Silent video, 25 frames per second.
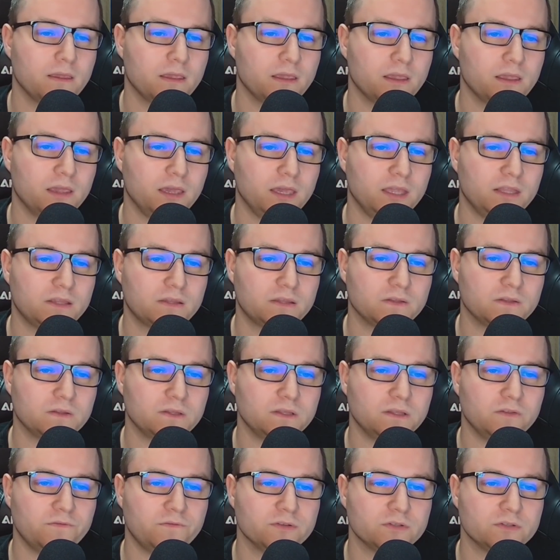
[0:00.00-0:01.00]
It
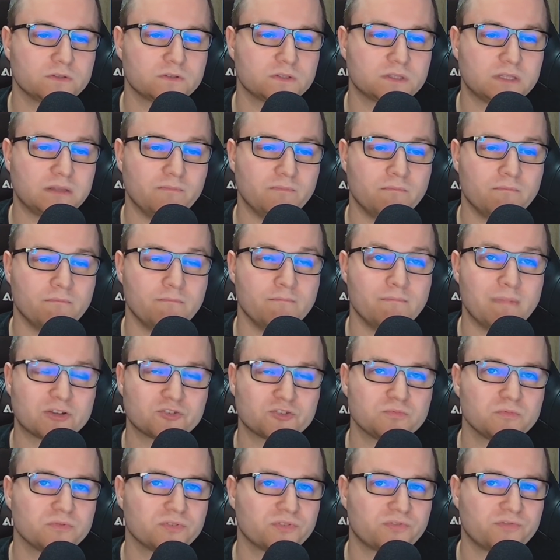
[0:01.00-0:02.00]
feels
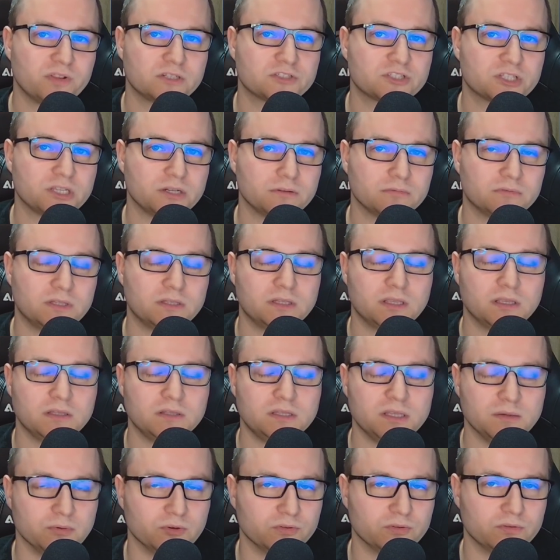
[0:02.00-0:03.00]
much more fleshed out than the
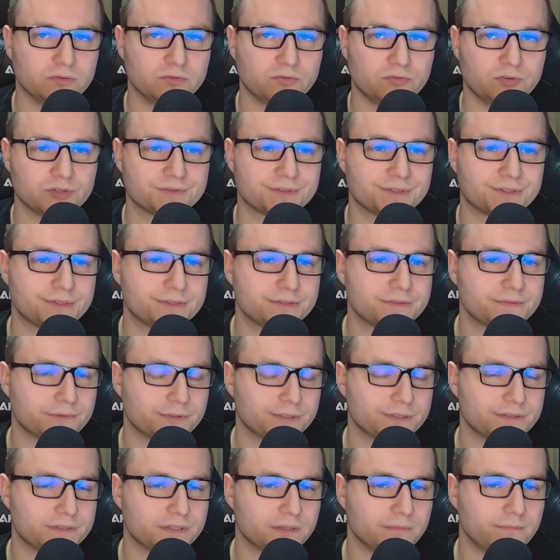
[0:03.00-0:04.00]
Demon rosters, for
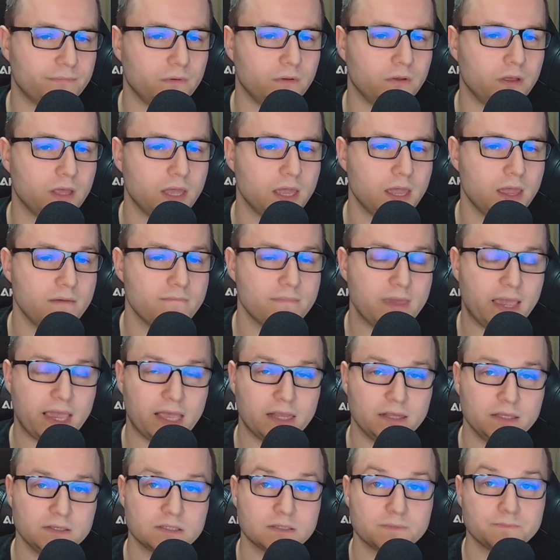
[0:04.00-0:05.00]
example.
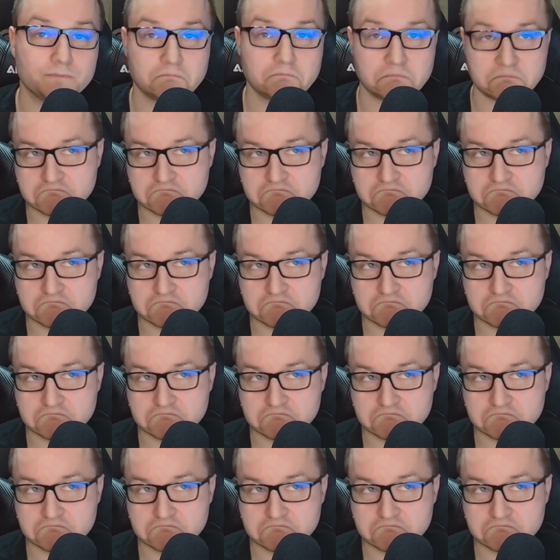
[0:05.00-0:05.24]
Mechanics,